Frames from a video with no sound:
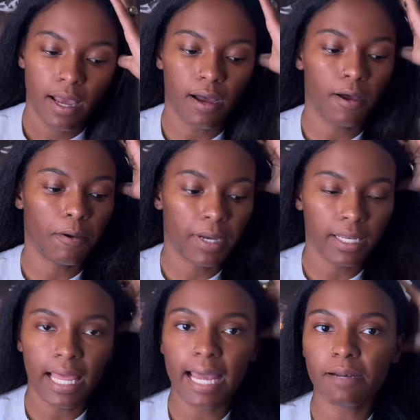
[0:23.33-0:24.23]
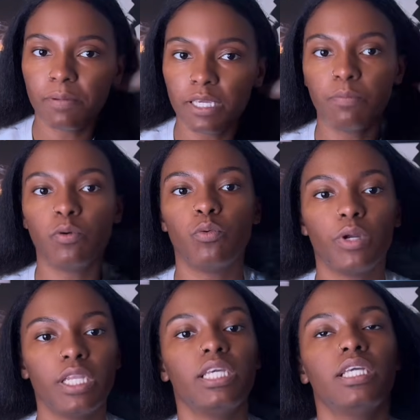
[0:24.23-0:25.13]
A lot of people
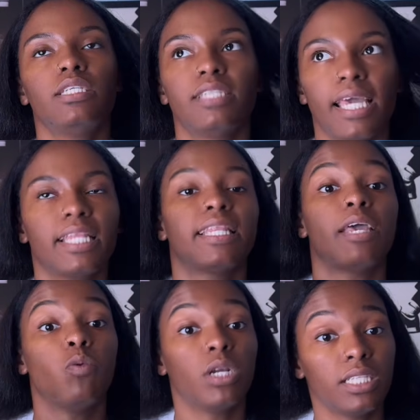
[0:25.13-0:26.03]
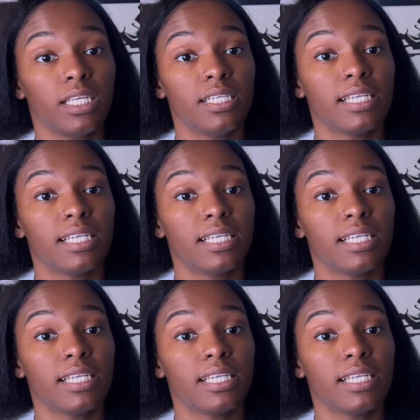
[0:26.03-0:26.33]
really said that they wanted these,